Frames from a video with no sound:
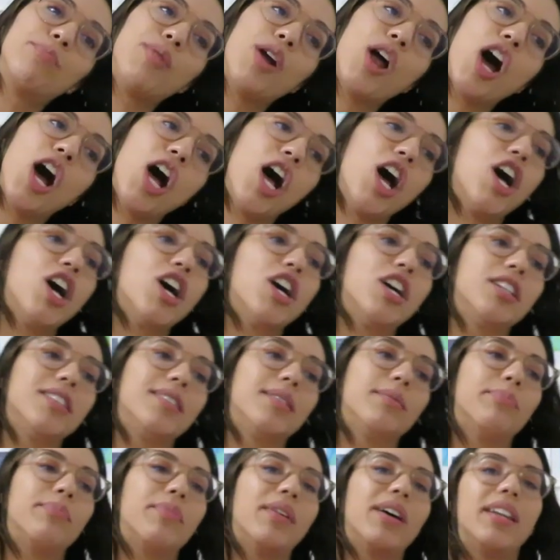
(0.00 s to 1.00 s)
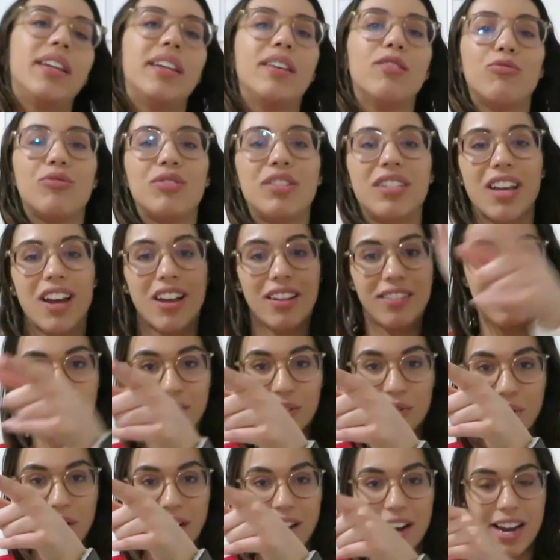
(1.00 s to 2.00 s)
bras, but it was
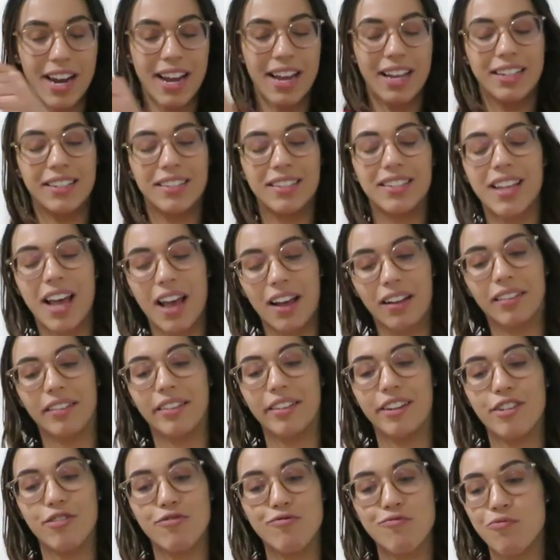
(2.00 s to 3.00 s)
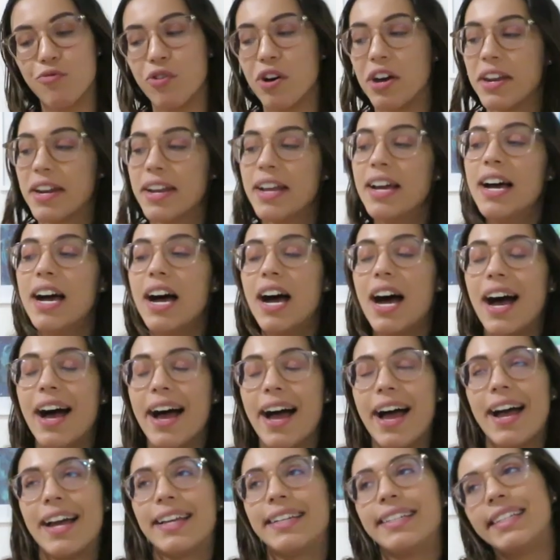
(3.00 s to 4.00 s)
underwear, exactly what
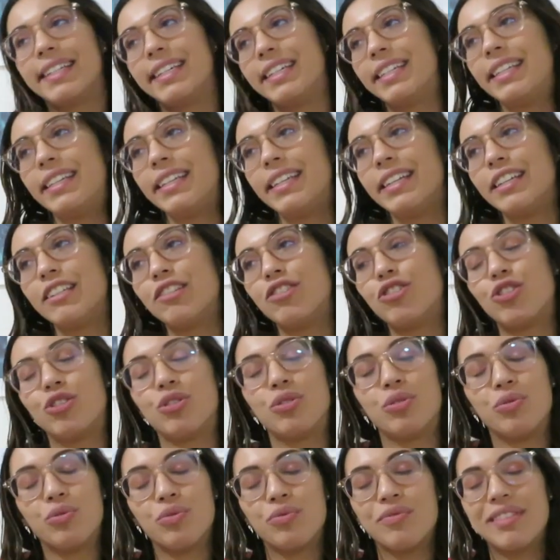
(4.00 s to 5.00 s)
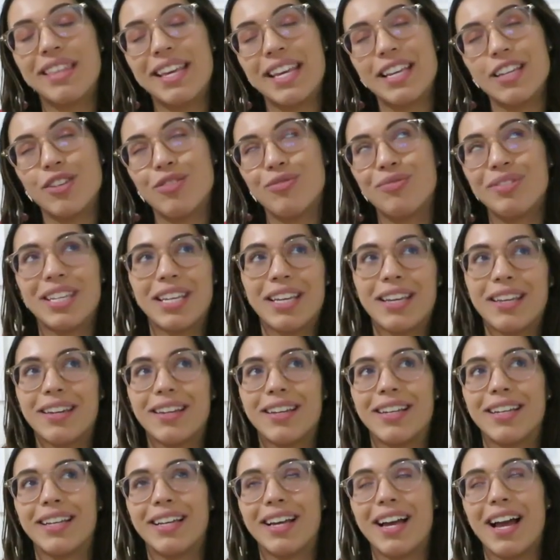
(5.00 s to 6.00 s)
I needed. So thank you,
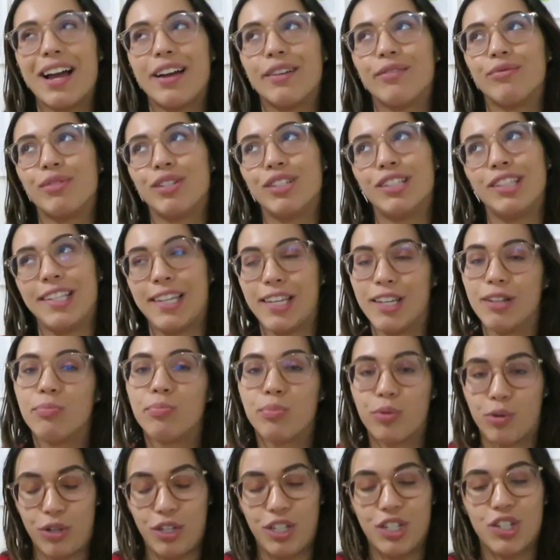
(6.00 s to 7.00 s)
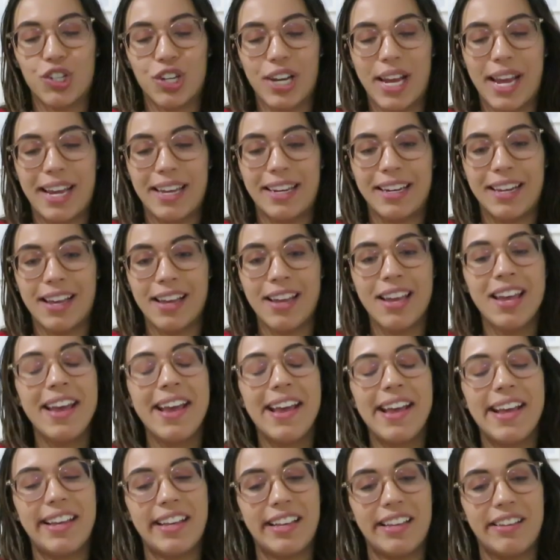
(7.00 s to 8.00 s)
Santa. I really appreciate it.
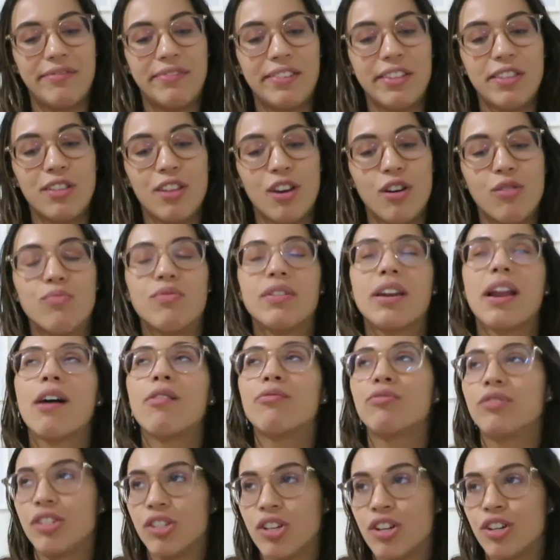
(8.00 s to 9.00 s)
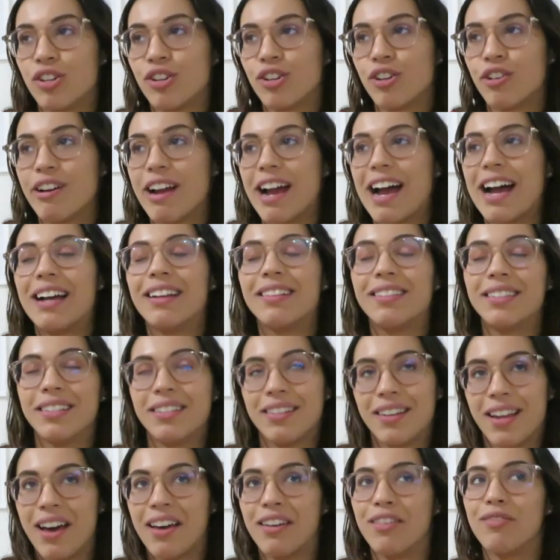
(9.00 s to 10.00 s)
Even though when I was younger, I
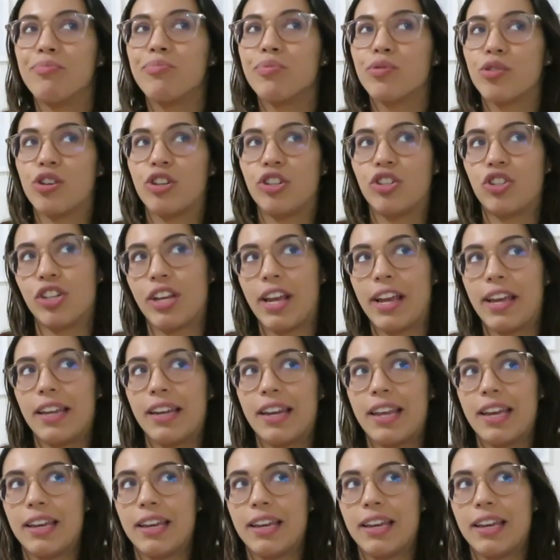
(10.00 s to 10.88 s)
did not appreciate